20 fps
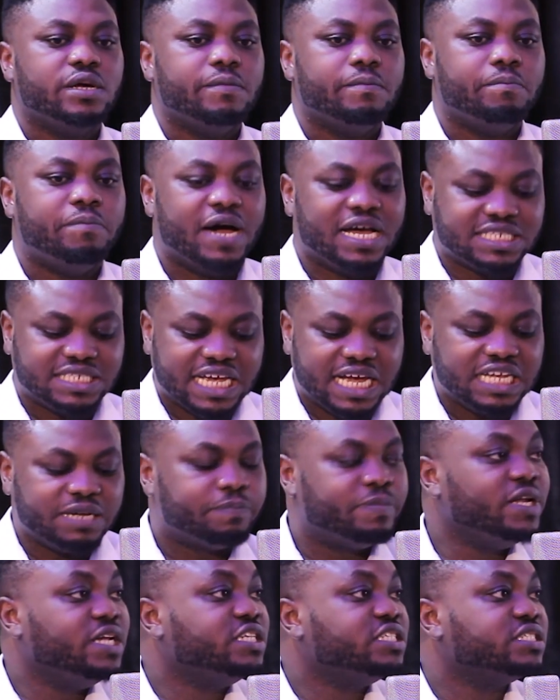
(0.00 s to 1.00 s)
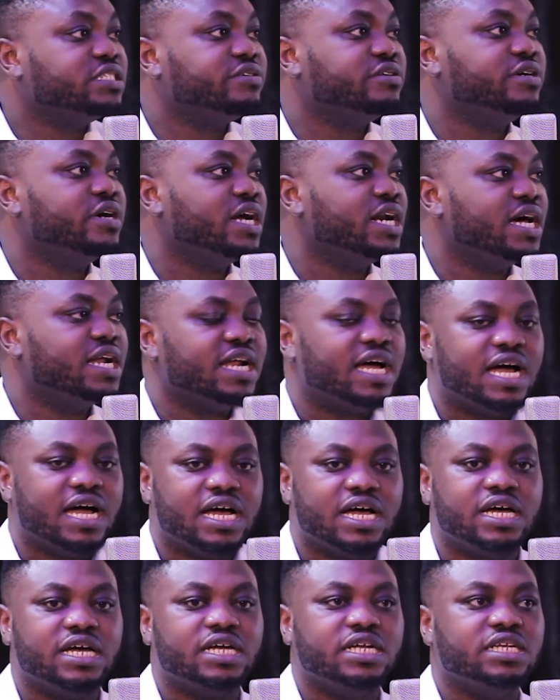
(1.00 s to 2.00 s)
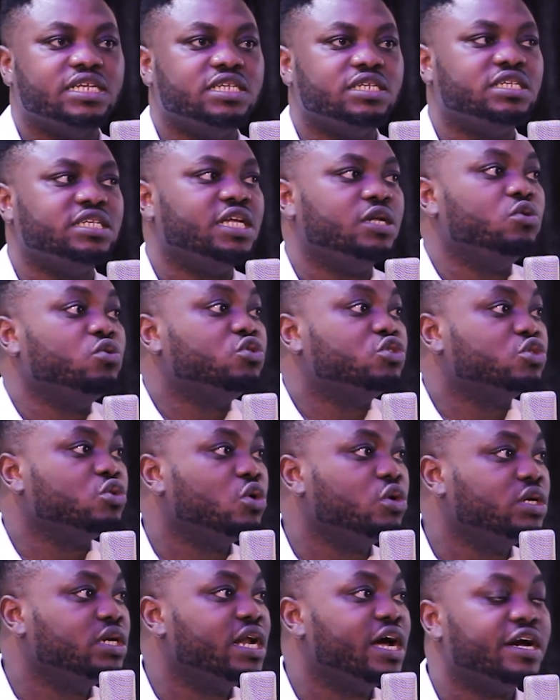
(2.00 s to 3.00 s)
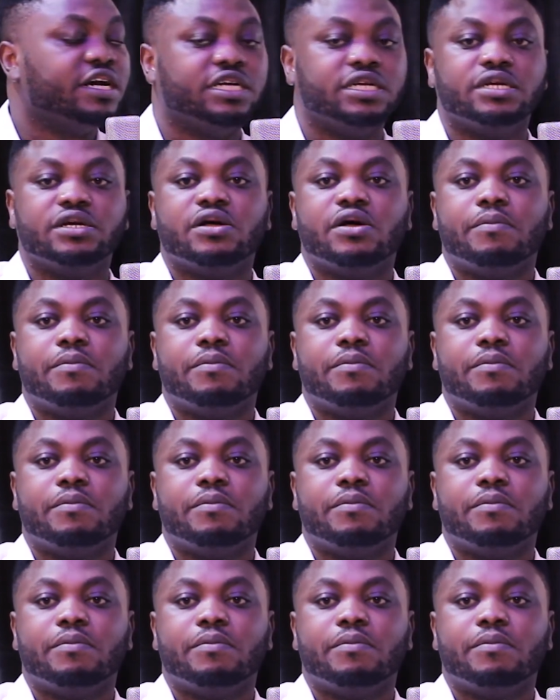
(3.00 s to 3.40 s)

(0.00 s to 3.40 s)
Barca plays Granada, they look so ordinary.